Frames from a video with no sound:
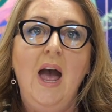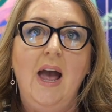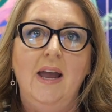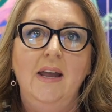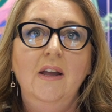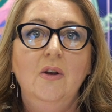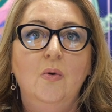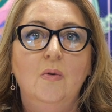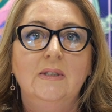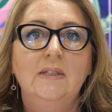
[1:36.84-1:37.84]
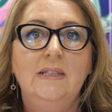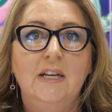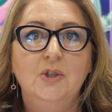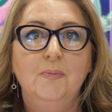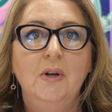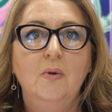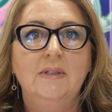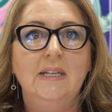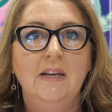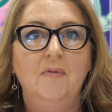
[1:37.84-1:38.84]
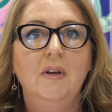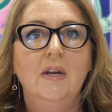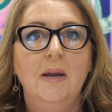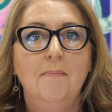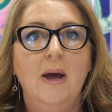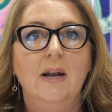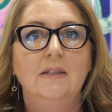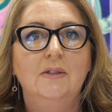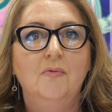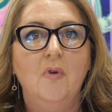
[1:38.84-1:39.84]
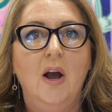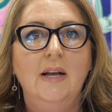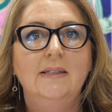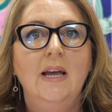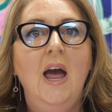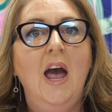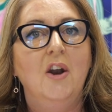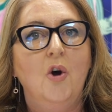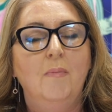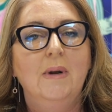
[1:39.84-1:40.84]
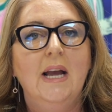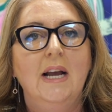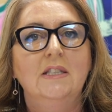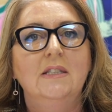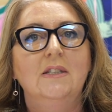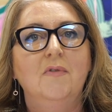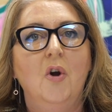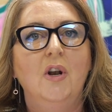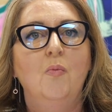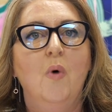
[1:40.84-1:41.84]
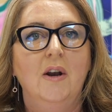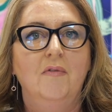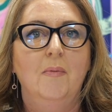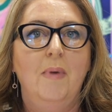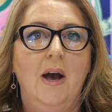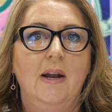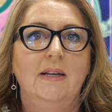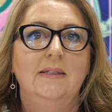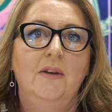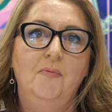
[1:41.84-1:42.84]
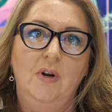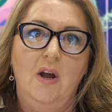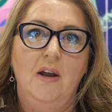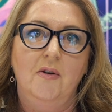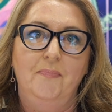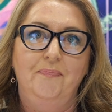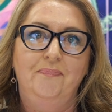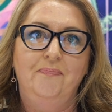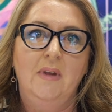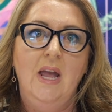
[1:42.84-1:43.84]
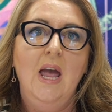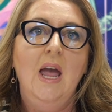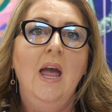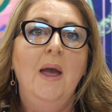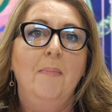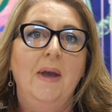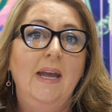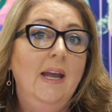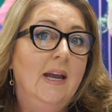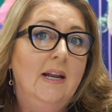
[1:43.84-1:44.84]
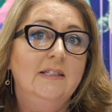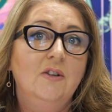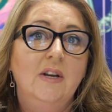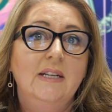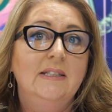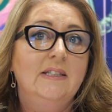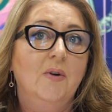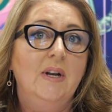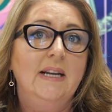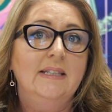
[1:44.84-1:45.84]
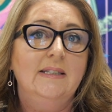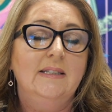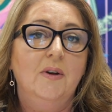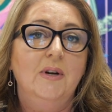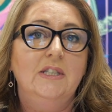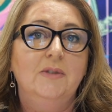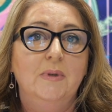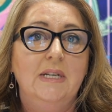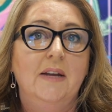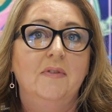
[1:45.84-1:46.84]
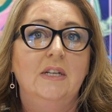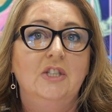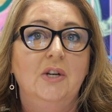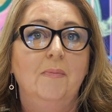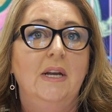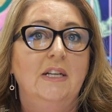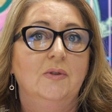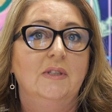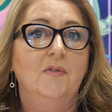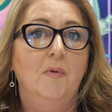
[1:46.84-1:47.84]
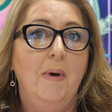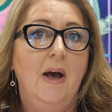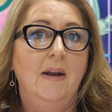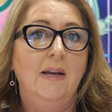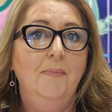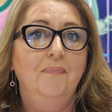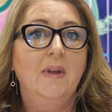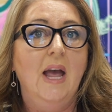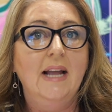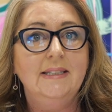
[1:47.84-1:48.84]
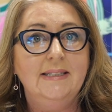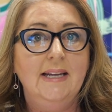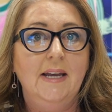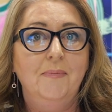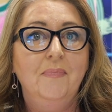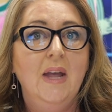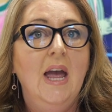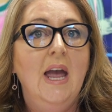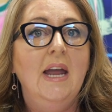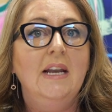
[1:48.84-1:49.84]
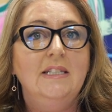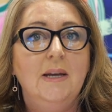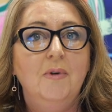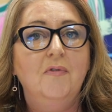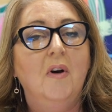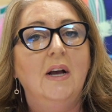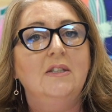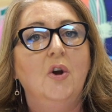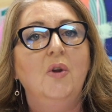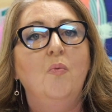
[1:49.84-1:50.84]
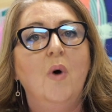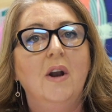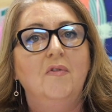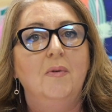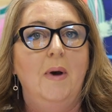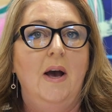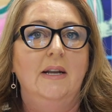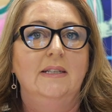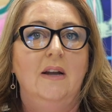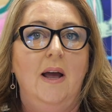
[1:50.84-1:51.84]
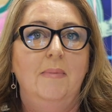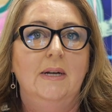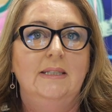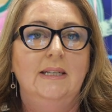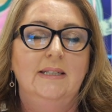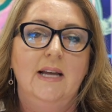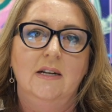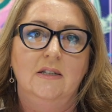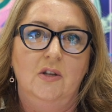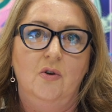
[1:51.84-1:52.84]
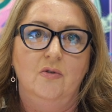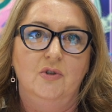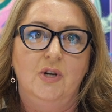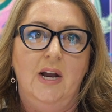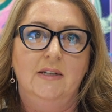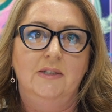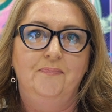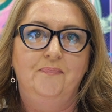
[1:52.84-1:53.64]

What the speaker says: A. causes detriment or significant imbalance of rights and obligations of only one of the parties if relied on. B. It is not necessarily necessary to protect the legitimate interests of a party. And C. It indemnifies only one of the parties' liabilities under the contract.